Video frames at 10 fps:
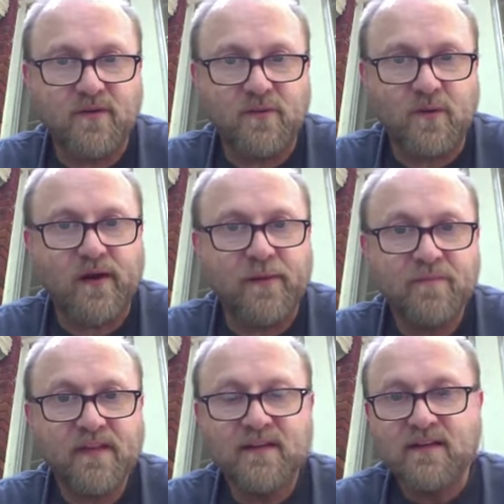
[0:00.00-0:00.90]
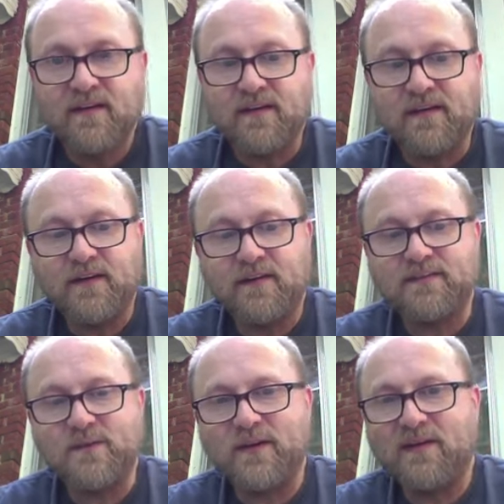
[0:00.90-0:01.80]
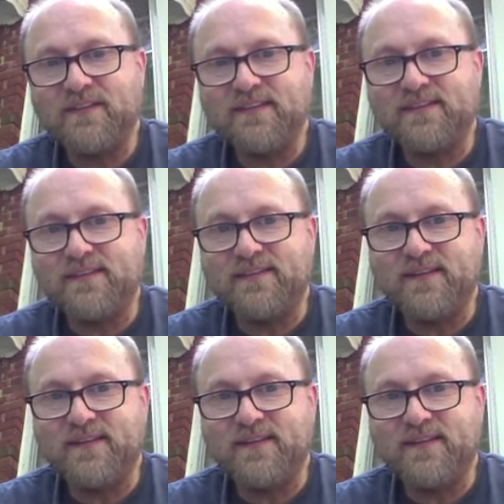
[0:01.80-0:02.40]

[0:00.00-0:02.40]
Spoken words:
right? So obviously